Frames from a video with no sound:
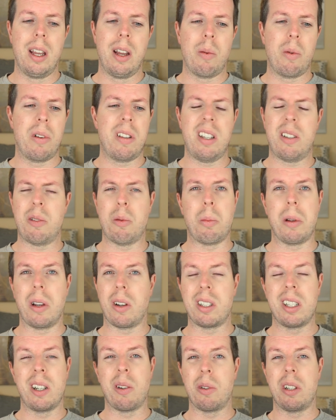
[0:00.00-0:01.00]
But this would be
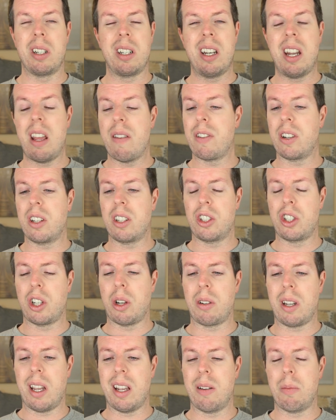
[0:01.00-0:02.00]
ideal. You're never going to
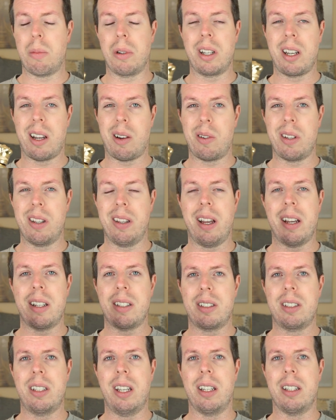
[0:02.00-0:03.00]
choke anybody out in
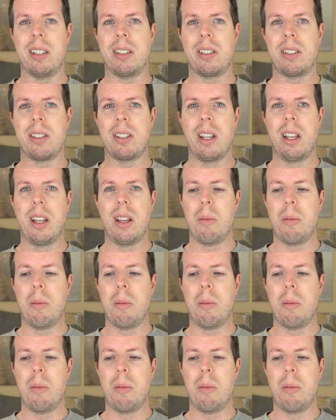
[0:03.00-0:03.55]
that sense.